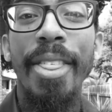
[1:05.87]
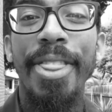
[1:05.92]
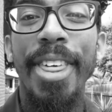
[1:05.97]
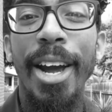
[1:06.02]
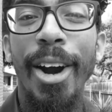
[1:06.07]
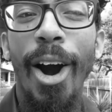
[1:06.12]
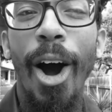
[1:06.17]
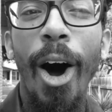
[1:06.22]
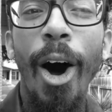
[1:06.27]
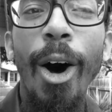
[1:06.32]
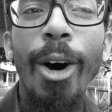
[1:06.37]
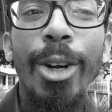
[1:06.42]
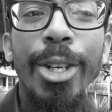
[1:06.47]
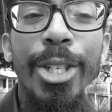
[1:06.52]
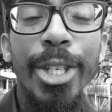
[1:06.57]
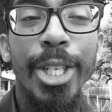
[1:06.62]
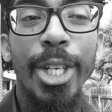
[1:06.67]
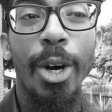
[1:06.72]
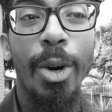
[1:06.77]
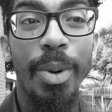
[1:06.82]
They
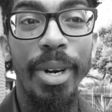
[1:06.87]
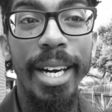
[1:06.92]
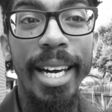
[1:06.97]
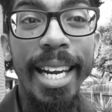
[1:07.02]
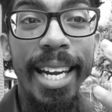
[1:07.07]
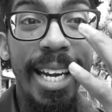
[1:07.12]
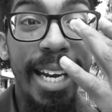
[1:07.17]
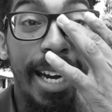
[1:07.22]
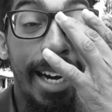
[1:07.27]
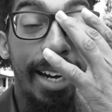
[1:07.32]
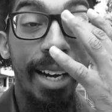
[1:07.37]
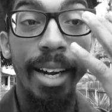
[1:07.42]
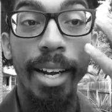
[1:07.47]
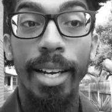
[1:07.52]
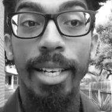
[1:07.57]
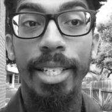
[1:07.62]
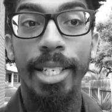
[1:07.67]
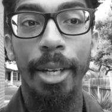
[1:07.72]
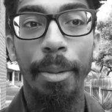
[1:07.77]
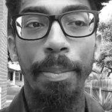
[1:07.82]
also need
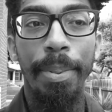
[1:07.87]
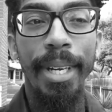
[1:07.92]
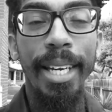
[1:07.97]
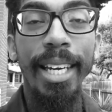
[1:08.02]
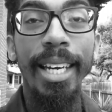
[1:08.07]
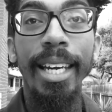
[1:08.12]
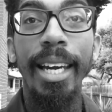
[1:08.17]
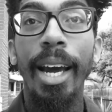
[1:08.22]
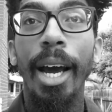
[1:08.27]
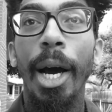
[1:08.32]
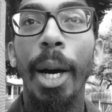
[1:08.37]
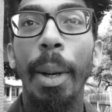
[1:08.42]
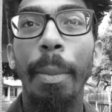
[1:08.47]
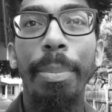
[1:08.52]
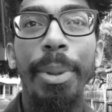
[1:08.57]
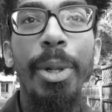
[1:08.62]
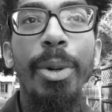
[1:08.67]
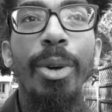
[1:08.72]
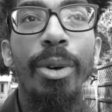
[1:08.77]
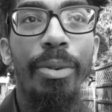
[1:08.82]
to be
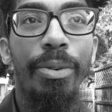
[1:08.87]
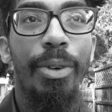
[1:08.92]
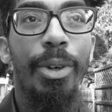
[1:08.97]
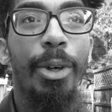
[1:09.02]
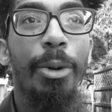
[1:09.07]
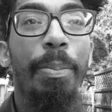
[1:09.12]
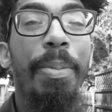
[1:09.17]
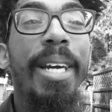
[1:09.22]
beautiful.